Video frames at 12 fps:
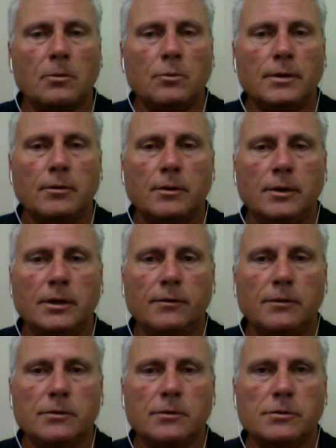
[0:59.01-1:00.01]
with their
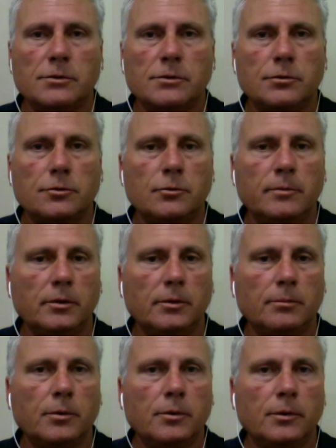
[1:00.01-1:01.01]
endeavors to build a
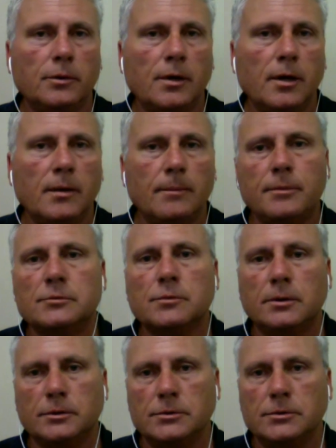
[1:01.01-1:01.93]
prototype as well